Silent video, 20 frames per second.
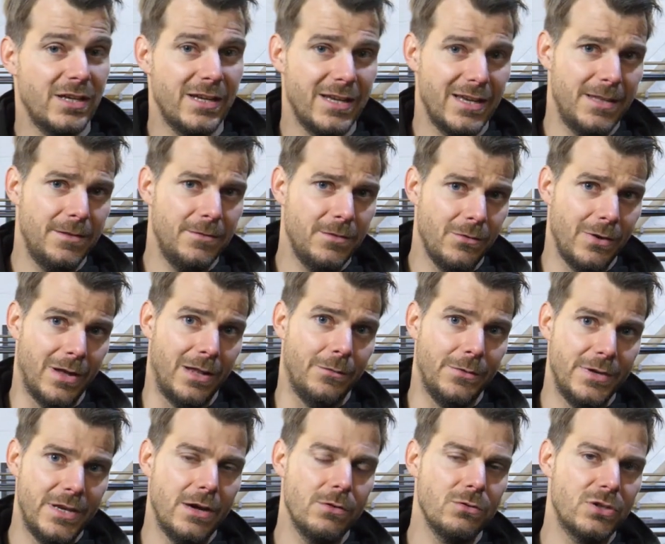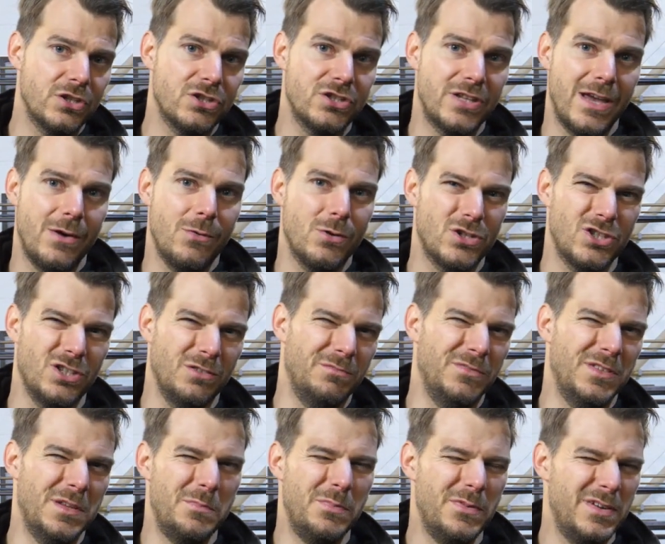We noticed there was some
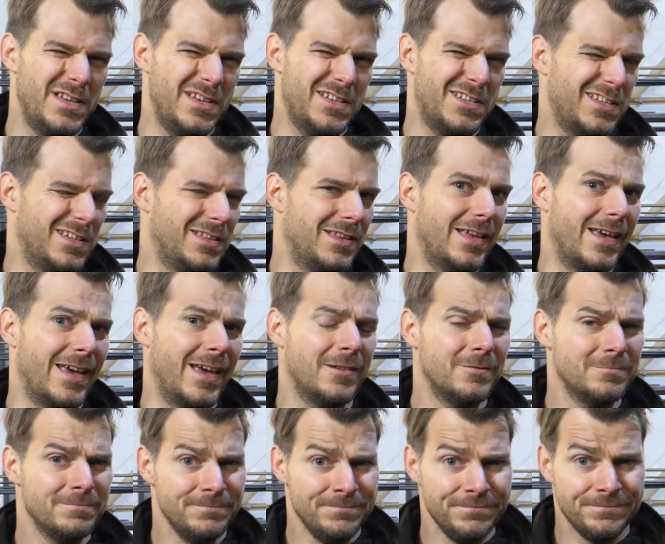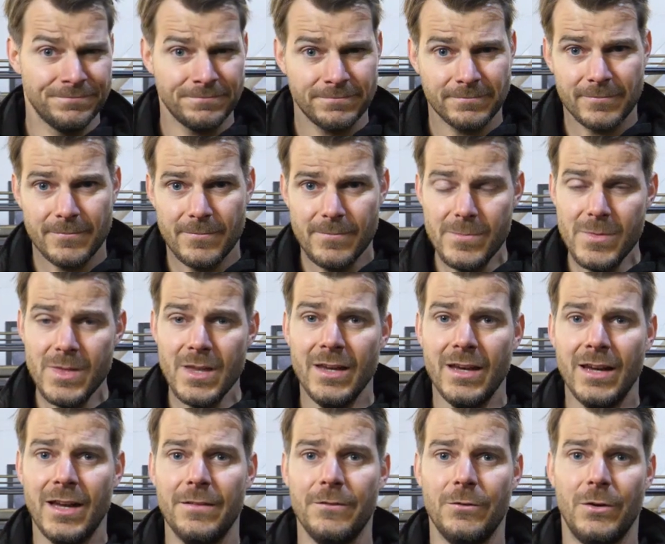debris in there.
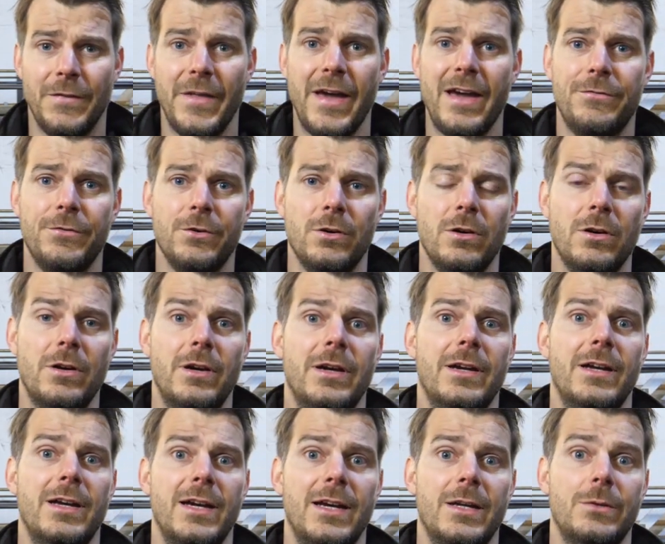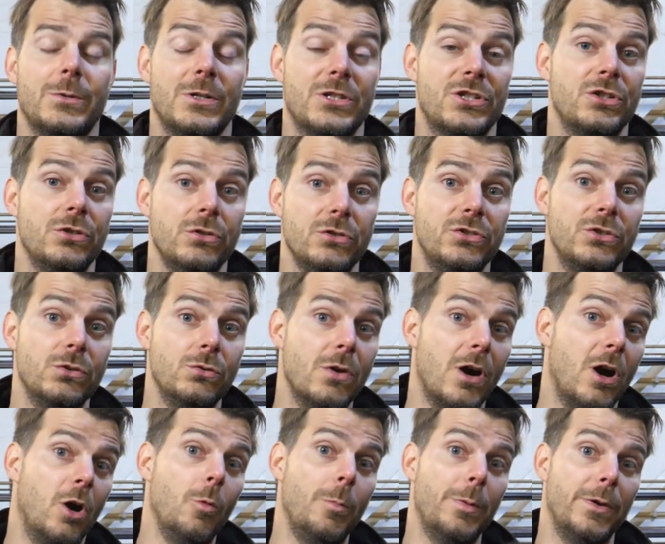Therefore it was good to
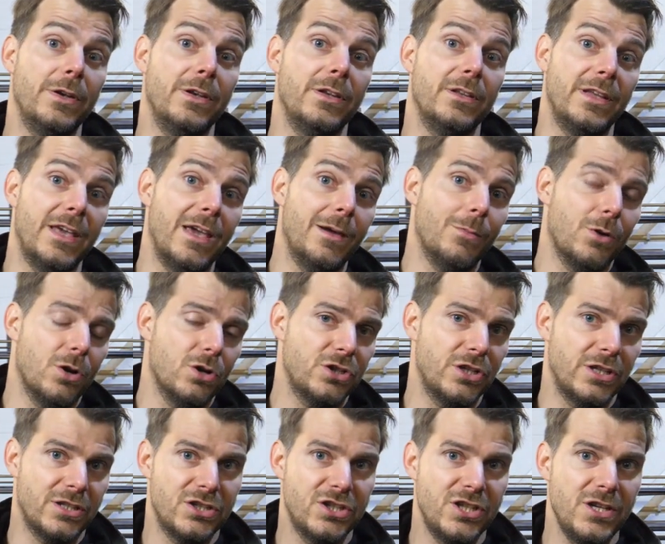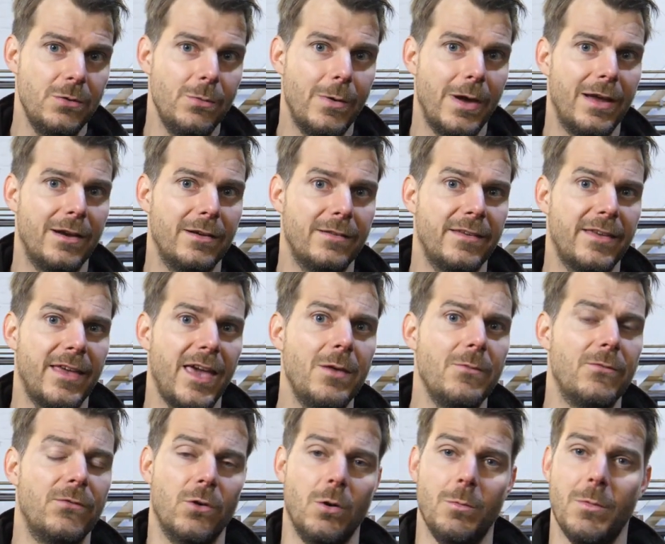open the gearbox and see where it
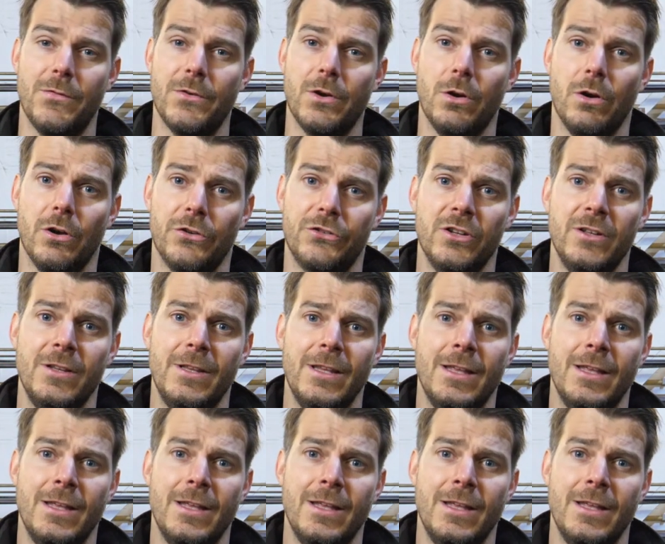came from, of course.